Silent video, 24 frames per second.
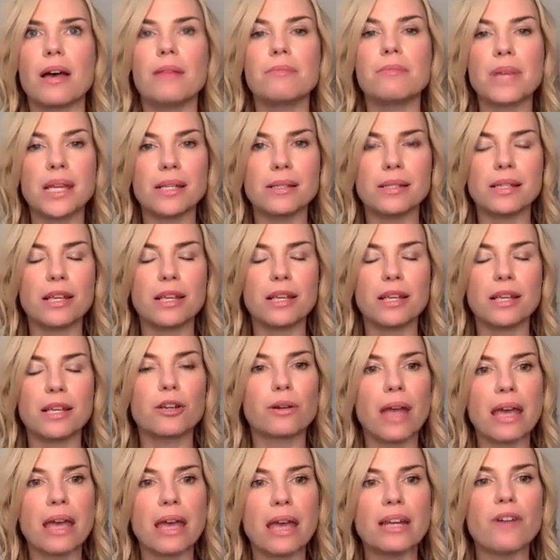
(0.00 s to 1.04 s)
amazing
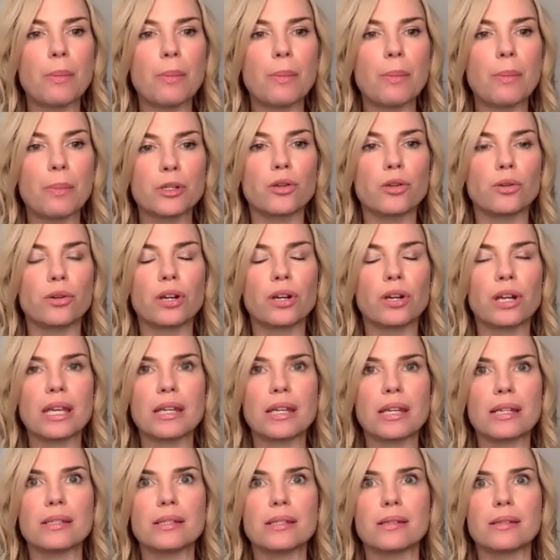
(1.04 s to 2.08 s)
creative
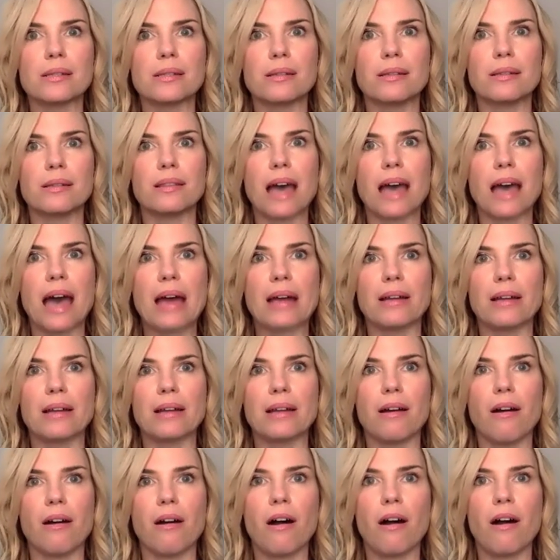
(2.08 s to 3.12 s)
opportunities
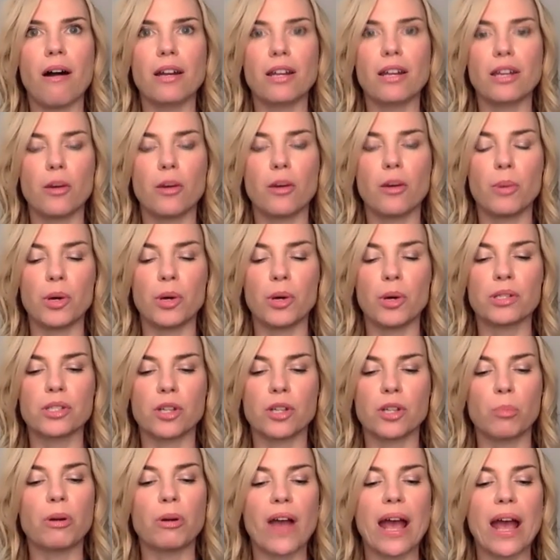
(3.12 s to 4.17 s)
that
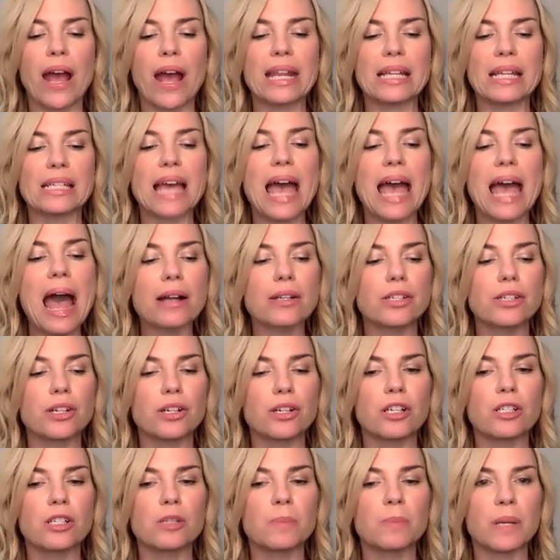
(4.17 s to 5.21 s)
audiobooks are providing to
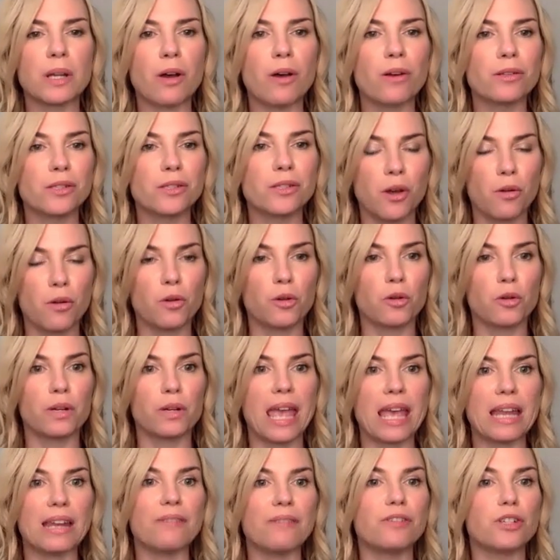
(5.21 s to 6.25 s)
actors, but also
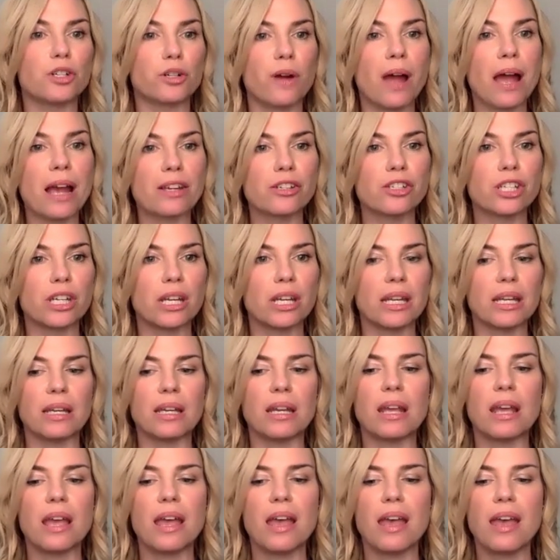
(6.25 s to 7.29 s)
creative
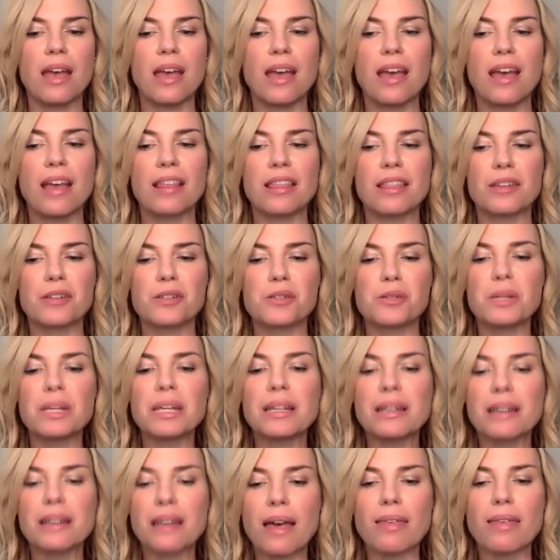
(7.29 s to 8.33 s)
direction, there's
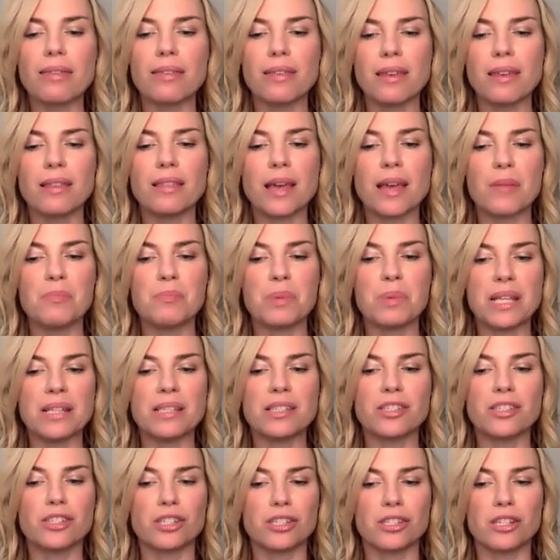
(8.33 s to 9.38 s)
really nothing that
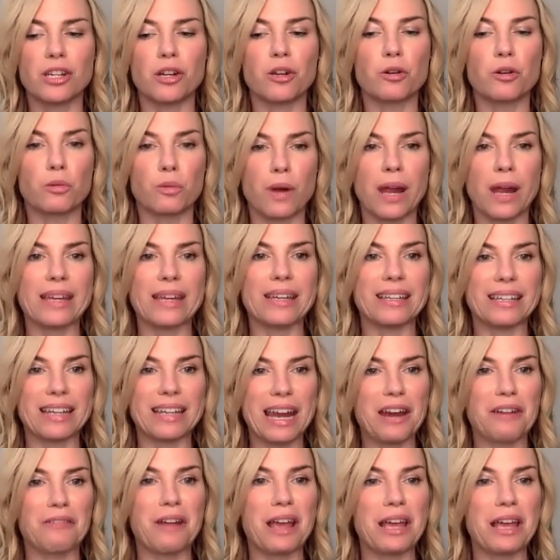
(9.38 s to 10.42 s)
beats just a great
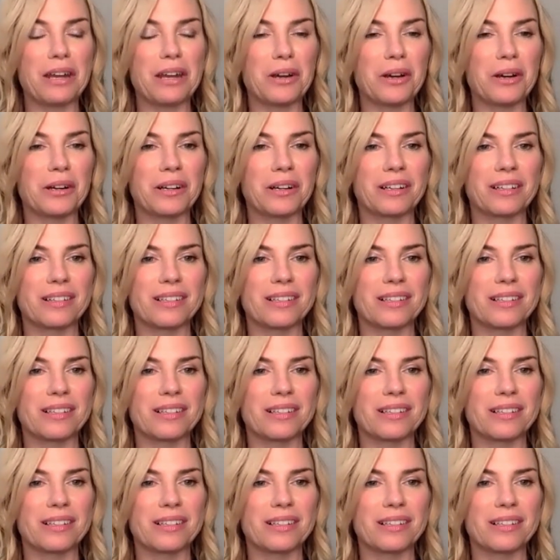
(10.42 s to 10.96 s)
narrator